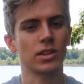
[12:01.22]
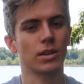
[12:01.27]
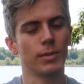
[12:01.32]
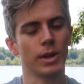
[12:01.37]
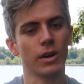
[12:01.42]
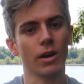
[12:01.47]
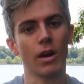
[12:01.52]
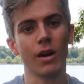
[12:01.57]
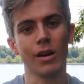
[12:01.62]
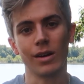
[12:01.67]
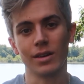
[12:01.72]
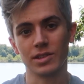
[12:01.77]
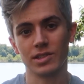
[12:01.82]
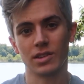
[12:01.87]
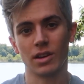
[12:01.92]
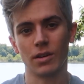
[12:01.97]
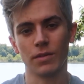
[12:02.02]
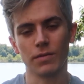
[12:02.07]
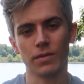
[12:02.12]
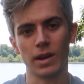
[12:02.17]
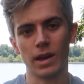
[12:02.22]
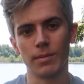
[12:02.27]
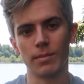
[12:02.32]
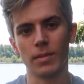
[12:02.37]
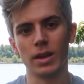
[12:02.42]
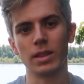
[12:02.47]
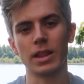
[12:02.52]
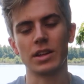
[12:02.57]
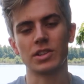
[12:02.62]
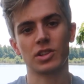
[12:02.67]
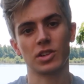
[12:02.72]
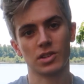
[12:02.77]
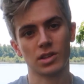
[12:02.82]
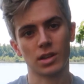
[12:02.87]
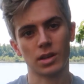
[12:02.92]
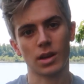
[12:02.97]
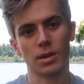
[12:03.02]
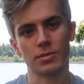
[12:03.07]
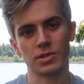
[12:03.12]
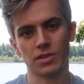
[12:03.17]
going to be your RSL frame, and that's just
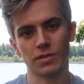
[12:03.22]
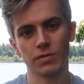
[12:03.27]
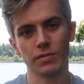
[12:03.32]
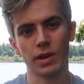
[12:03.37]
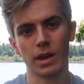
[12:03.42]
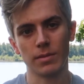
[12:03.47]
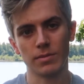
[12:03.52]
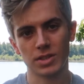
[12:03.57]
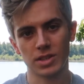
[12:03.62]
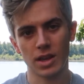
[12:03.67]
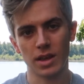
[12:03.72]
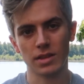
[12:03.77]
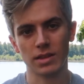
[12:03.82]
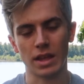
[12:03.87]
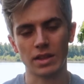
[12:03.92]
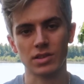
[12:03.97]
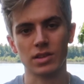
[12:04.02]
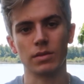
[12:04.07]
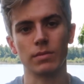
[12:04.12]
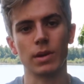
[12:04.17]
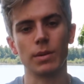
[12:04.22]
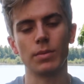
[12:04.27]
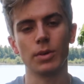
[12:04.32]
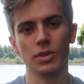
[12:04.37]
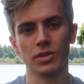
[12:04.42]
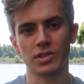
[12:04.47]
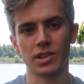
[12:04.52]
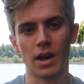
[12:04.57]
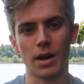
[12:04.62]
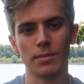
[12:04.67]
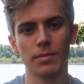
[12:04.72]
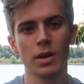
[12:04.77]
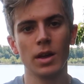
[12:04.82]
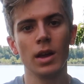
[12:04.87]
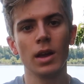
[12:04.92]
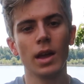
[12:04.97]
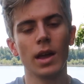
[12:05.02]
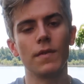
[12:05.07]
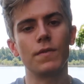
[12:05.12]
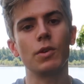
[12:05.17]
going to come as a frame set, and that's going to be built up
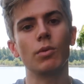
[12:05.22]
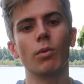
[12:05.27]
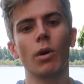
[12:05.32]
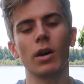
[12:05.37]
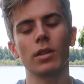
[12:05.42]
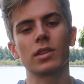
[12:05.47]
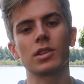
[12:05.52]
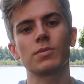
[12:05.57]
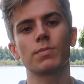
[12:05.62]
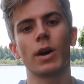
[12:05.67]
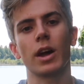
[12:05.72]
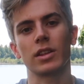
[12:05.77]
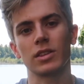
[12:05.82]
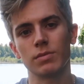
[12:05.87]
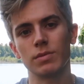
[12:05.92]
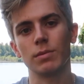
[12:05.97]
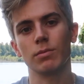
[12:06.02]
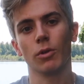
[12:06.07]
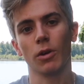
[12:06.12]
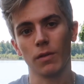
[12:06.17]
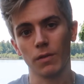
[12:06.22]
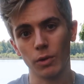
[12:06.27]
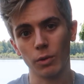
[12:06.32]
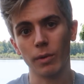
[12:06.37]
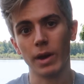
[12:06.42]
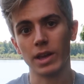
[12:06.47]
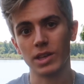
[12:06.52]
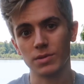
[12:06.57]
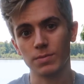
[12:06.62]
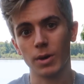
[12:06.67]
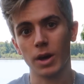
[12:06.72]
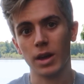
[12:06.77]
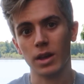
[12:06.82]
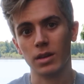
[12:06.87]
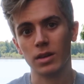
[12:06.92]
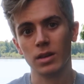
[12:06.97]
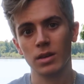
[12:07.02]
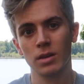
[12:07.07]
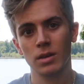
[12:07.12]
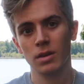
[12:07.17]
if you want this bike to be more of a race
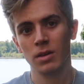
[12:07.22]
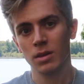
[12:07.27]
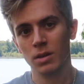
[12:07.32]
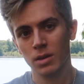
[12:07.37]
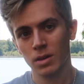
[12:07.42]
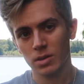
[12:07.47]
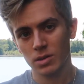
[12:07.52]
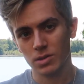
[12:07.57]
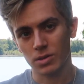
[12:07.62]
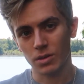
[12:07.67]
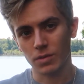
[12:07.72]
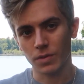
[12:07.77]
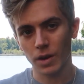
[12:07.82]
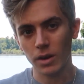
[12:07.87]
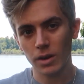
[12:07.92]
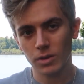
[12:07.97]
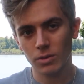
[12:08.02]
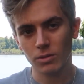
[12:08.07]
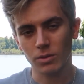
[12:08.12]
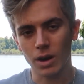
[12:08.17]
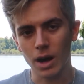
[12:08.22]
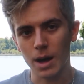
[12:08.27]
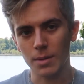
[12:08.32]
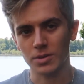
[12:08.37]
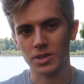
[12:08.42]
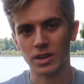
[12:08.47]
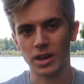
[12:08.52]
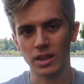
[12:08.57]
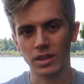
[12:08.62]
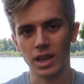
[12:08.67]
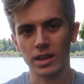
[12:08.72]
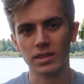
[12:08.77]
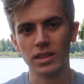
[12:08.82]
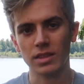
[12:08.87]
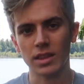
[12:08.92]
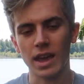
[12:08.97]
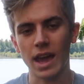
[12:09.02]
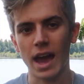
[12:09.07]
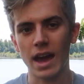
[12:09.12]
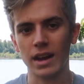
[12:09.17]
bike. So very cool option. I like
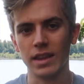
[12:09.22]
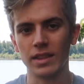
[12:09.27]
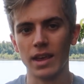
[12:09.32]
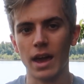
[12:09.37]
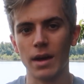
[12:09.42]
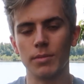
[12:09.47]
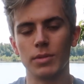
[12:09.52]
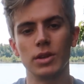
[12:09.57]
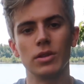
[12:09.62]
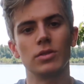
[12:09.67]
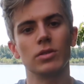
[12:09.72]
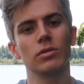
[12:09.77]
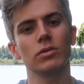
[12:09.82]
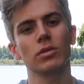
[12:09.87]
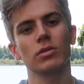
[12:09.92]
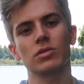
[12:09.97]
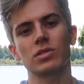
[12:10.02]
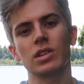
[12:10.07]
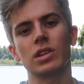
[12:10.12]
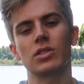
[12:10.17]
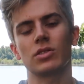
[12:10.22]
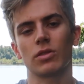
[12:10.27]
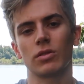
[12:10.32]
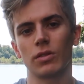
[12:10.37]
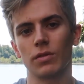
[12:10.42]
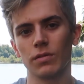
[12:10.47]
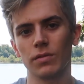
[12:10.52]
that they added that, but you do lose the internal